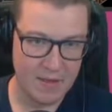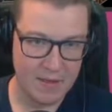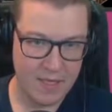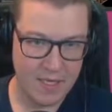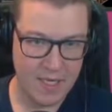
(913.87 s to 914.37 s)

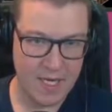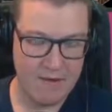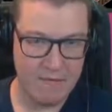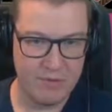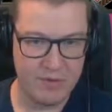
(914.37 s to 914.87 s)
They can
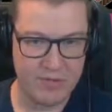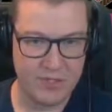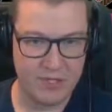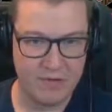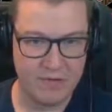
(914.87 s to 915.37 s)
carry more
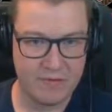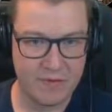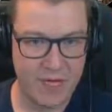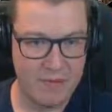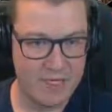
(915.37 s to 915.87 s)
stuff.
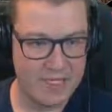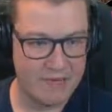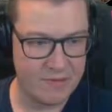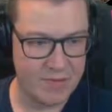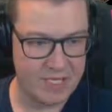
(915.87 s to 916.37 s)
How many
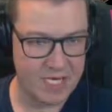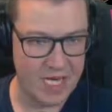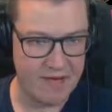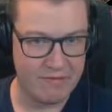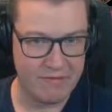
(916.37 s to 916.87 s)
staff do we actually
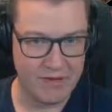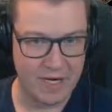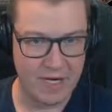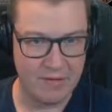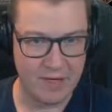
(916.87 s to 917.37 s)
have? I
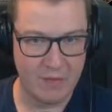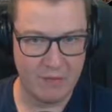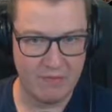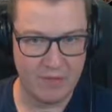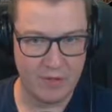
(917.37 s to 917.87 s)
don't know. I'm going to
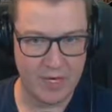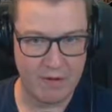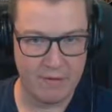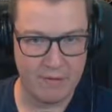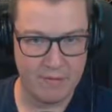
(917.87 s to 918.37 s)
put 4 down.